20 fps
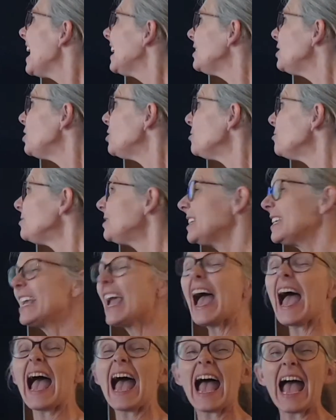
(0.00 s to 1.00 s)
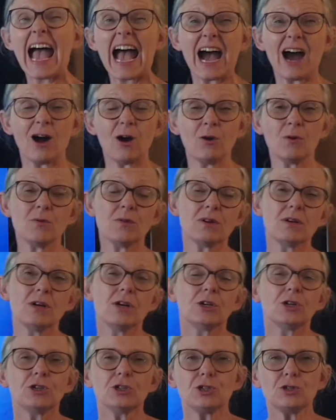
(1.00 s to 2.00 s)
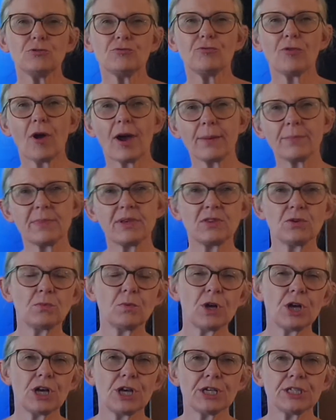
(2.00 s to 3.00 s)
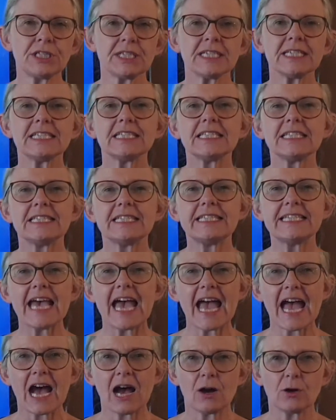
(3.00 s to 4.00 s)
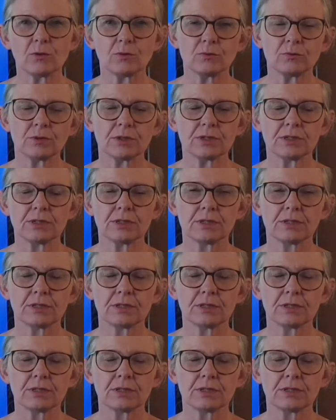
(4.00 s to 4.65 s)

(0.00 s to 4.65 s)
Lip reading: Using ow, could you write me the word down?